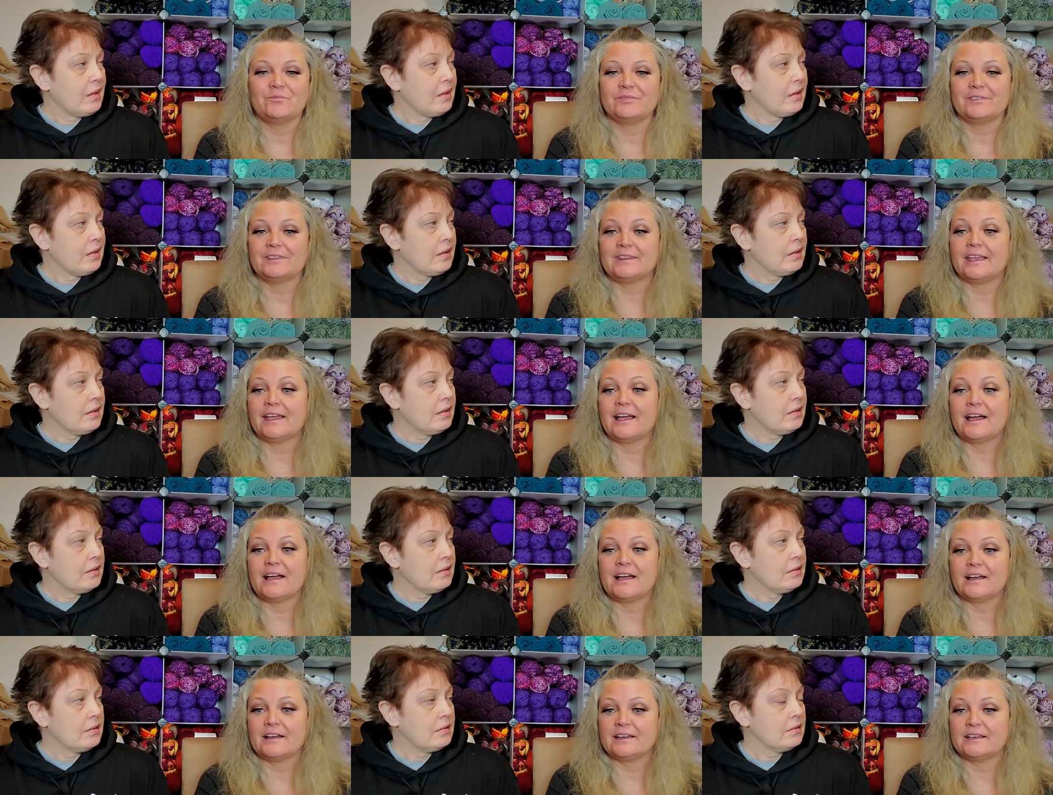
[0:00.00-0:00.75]

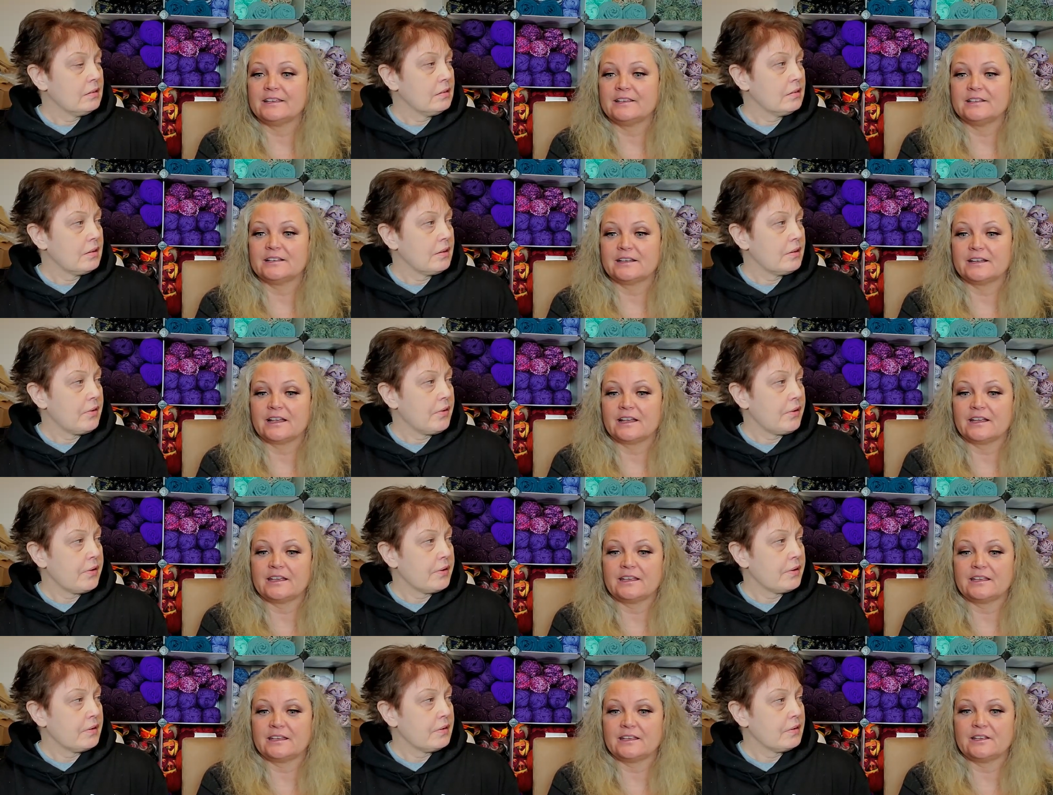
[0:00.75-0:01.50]
Speaker 1: Yeah,
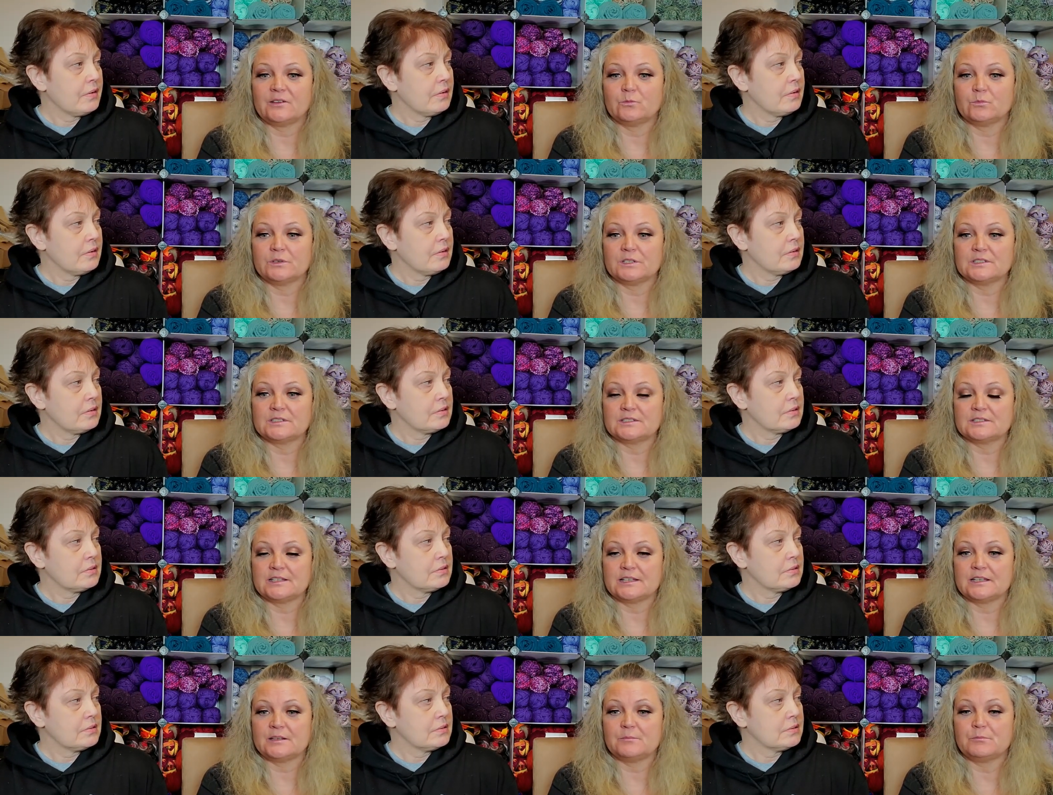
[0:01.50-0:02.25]

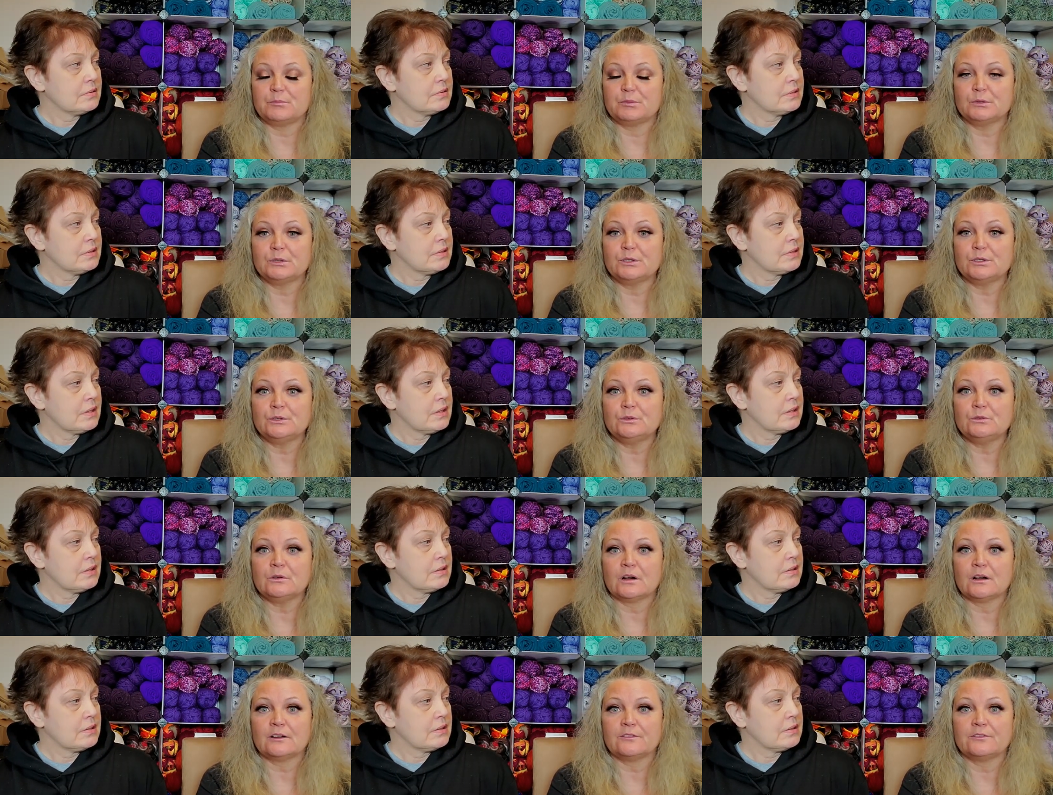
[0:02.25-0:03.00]
it blew
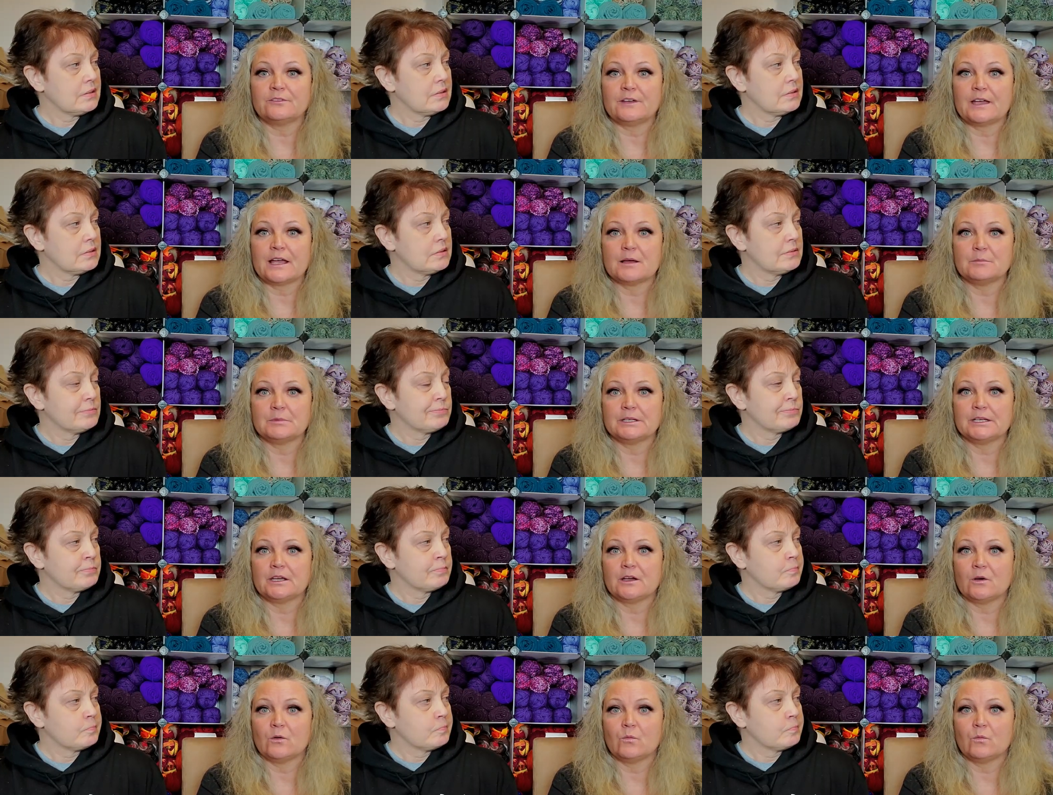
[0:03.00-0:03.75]
our family
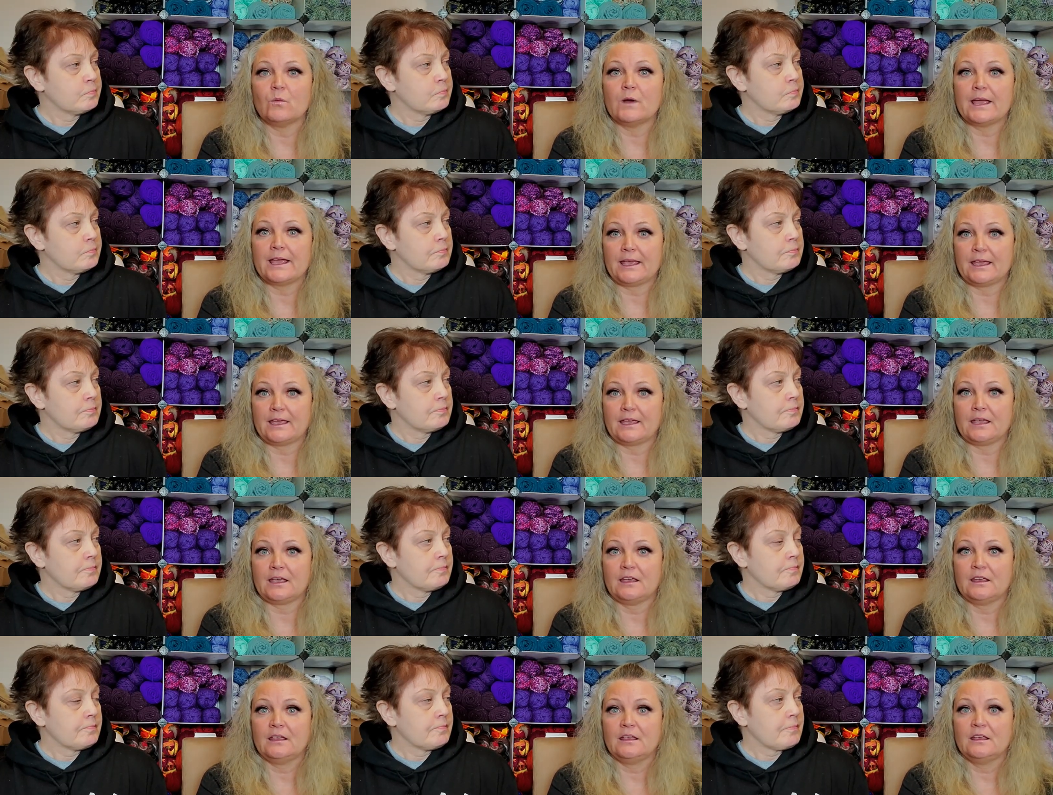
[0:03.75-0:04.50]
away
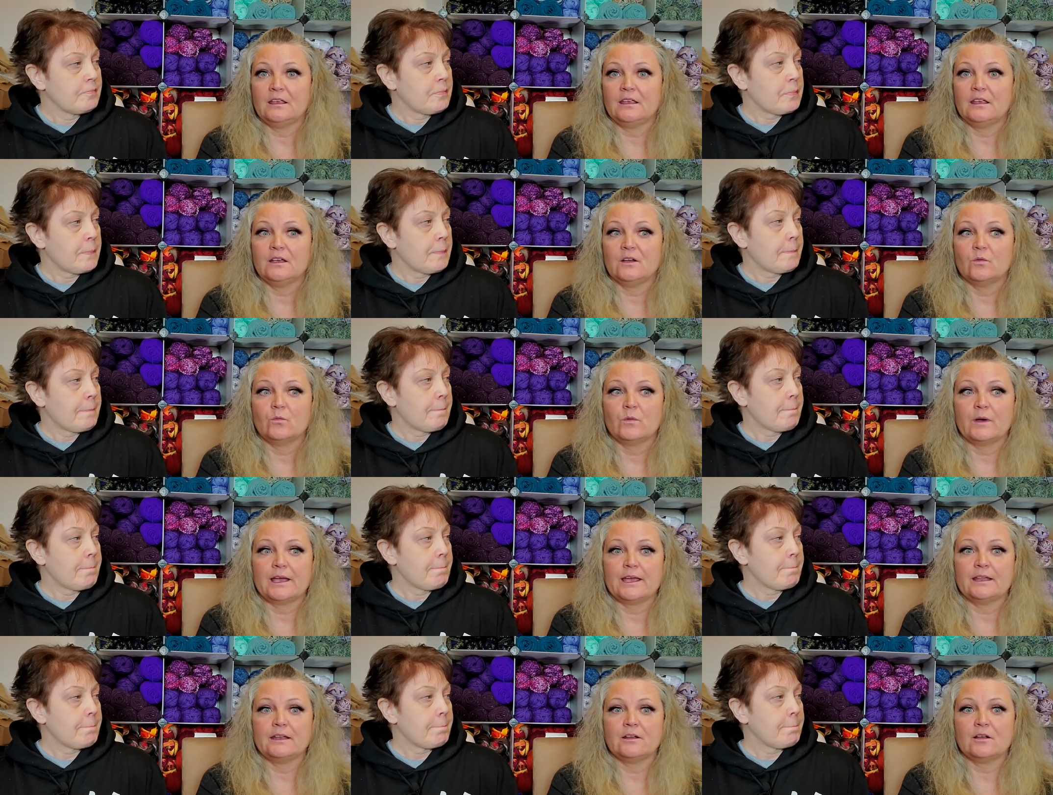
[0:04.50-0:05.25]

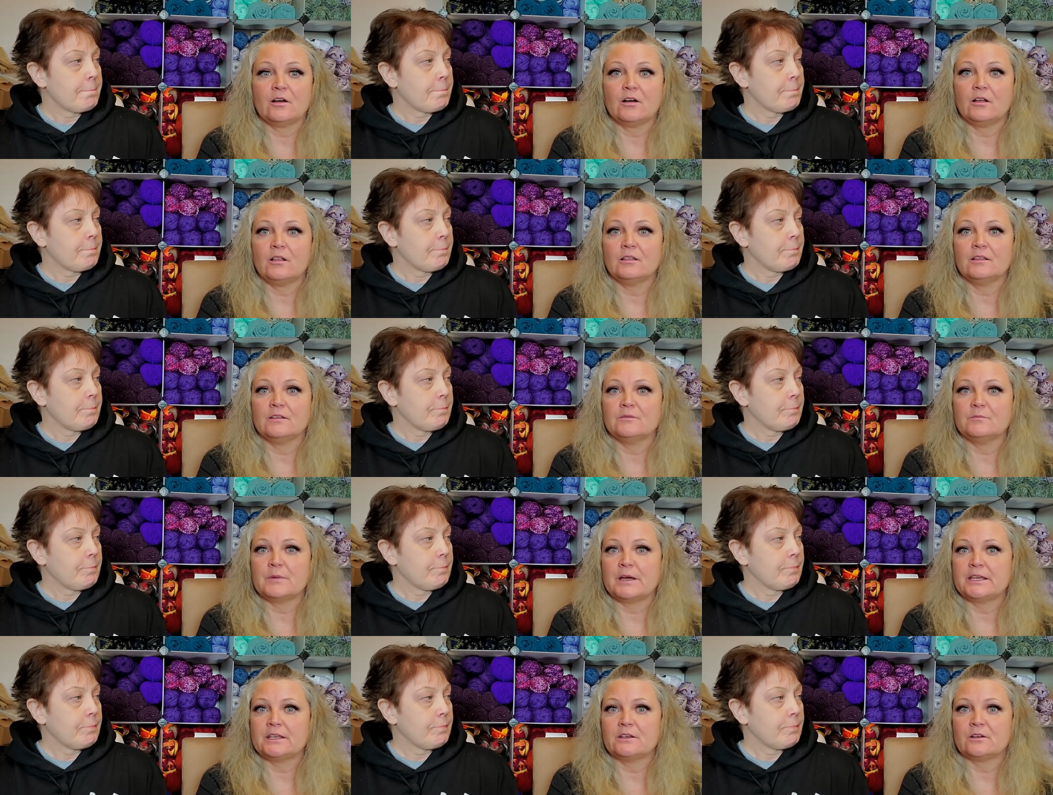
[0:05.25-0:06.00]
when all of
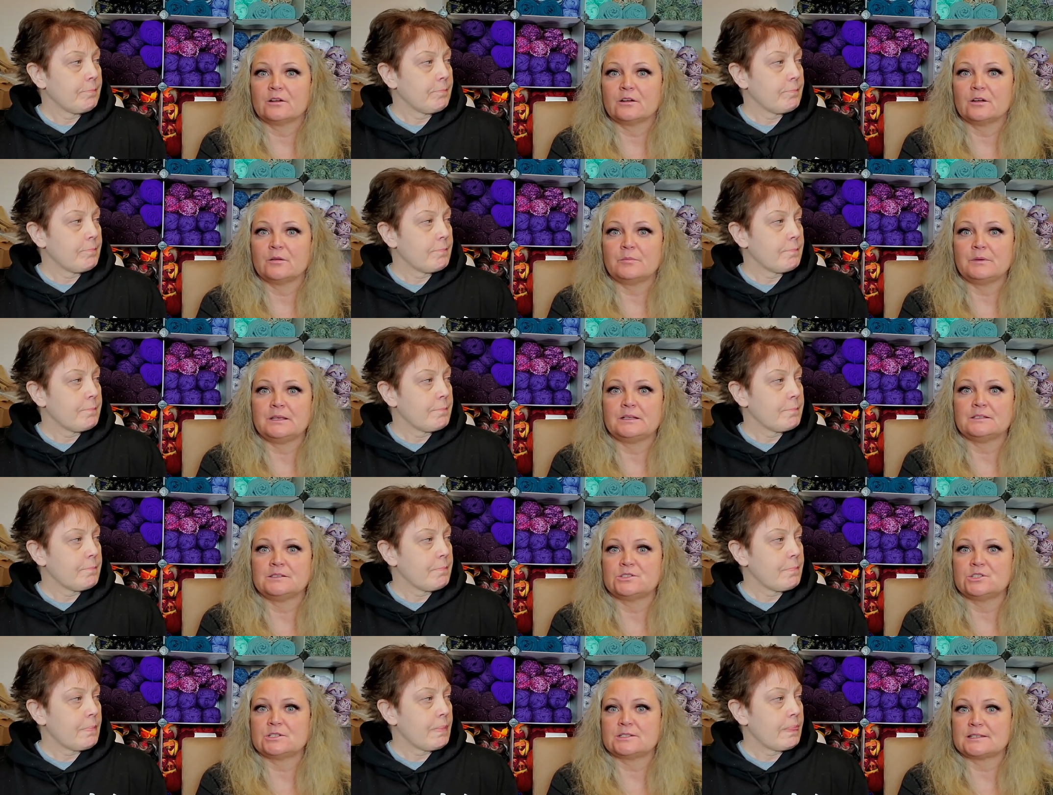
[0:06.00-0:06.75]
my
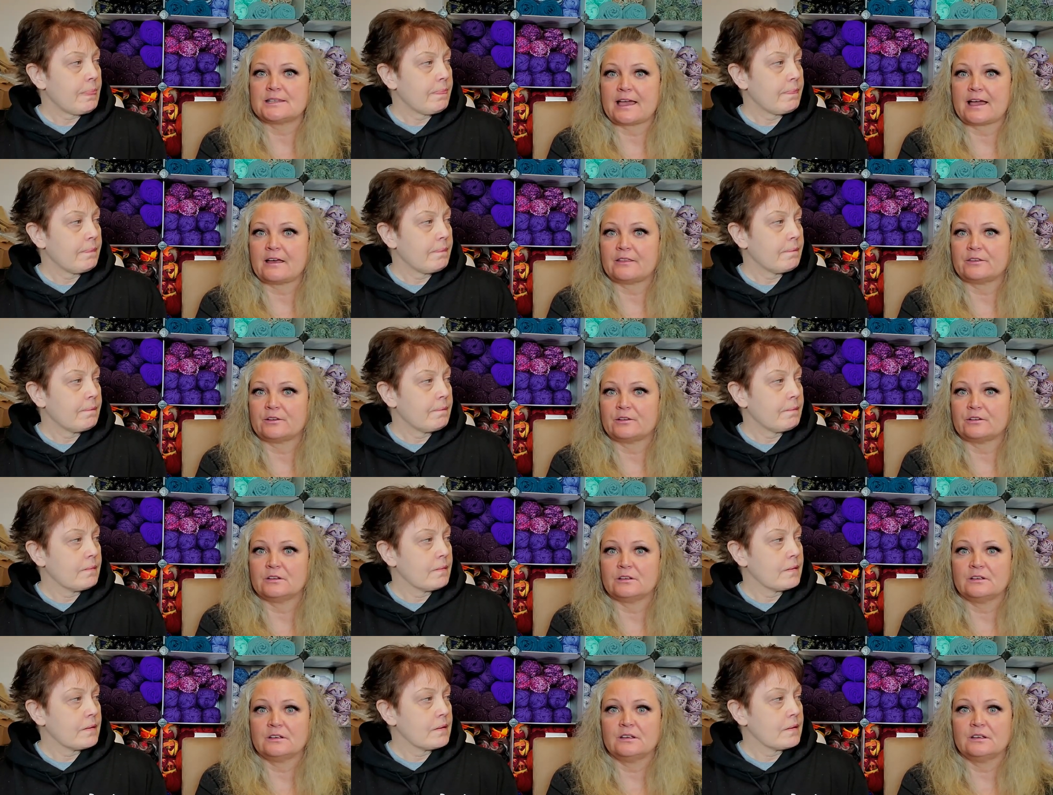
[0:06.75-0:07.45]
Yarnabies just gathered.